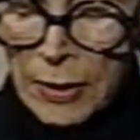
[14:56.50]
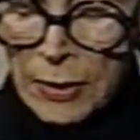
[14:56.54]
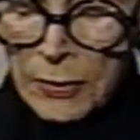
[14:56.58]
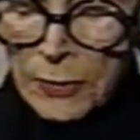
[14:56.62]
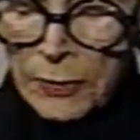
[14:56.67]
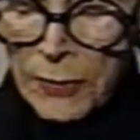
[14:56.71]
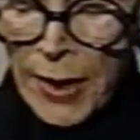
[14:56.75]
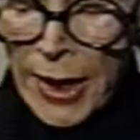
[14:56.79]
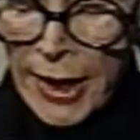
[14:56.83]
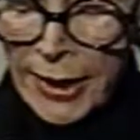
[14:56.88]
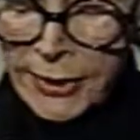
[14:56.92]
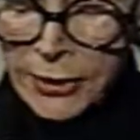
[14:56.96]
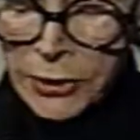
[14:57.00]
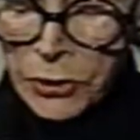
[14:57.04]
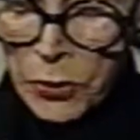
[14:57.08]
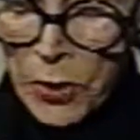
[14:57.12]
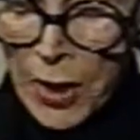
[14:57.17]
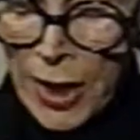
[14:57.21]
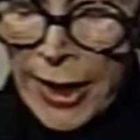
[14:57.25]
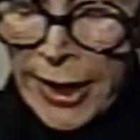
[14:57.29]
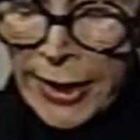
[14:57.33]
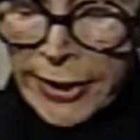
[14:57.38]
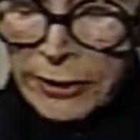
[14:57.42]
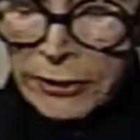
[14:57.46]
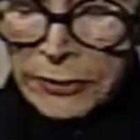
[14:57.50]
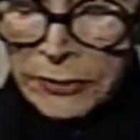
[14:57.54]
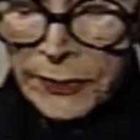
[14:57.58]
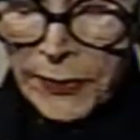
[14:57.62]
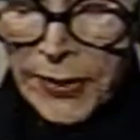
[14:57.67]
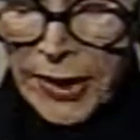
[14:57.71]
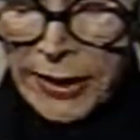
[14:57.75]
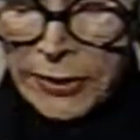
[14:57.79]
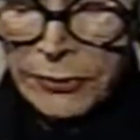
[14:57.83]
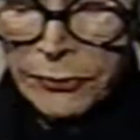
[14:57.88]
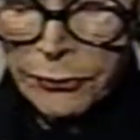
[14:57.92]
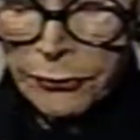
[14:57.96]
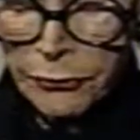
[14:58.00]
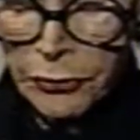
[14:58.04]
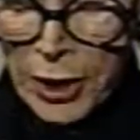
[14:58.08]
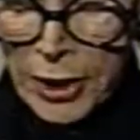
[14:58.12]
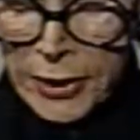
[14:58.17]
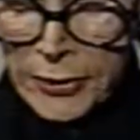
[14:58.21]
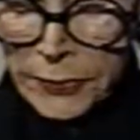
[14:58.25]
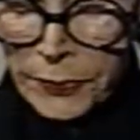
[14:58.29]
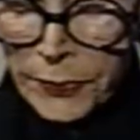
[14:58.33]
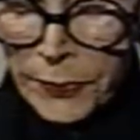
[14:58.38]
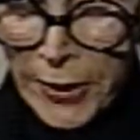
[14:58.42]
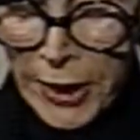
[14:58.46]
My trial made
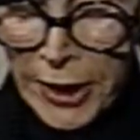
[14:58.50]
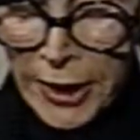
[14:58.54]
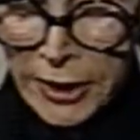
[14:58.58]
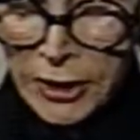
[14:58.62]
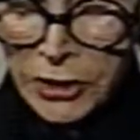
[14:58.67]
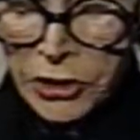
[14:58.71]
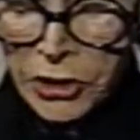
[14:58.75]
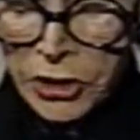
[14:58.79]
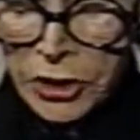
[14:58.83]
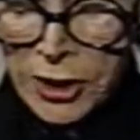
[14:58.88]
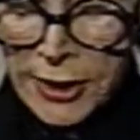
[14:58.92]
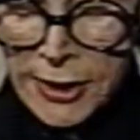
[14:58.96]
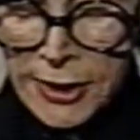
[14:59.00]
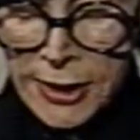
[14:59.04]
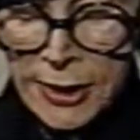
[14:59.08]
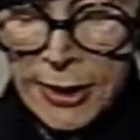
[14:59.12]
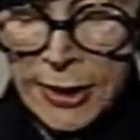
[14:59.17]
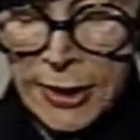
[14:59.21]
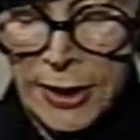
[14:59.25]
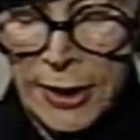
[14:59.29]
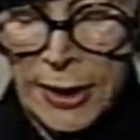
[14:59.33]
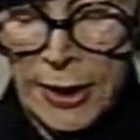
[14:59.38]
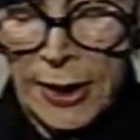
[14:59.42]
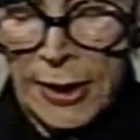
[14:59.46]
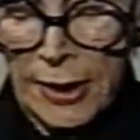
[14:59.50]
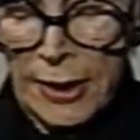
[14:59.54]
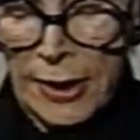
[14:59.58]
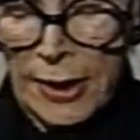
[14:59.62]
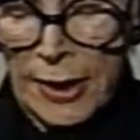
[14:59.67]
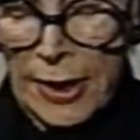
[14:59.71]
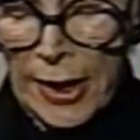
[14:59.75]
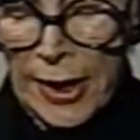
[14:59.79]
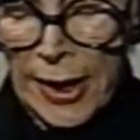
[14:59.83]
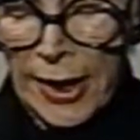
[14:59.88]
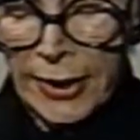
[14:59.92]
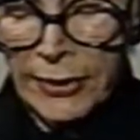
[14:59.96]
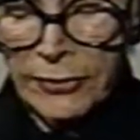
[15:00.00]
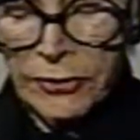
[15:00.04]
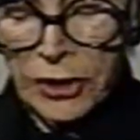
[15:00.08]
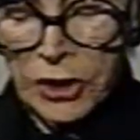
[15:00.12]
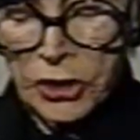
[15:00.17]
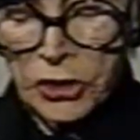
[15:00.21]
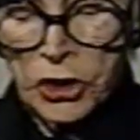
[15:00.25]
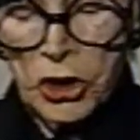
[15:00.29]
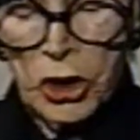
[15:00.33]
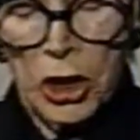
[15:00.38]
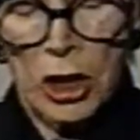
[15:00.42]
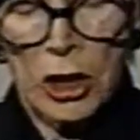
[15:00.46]
front pages and
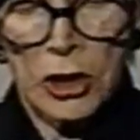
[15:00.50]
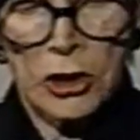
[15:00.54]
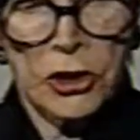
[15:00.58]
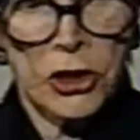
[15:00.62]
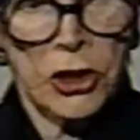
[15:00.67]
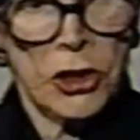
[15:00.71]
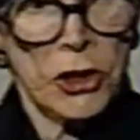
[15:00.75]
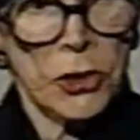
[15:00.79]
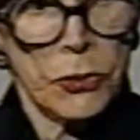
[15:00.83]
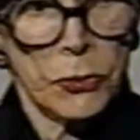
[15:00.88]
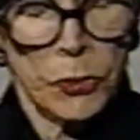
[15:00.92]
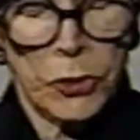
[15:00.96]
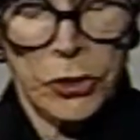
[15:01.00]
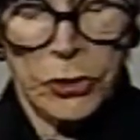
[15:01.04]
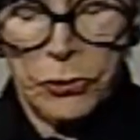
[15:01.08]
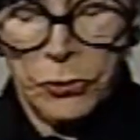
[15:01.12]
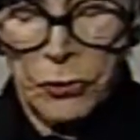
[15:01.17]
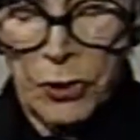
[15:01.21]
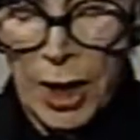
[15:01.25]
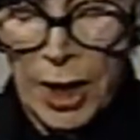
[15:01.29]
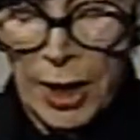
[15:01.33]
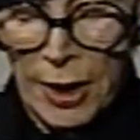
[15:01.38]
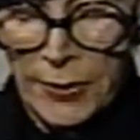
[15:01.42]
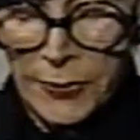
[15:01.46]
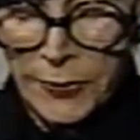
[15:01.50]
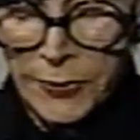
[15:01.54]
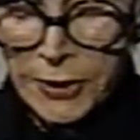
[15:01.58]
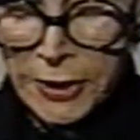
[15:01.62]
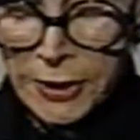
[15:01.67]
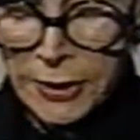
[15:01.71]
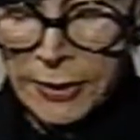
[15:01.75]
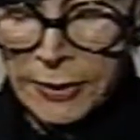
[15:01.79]
the charges were dropped.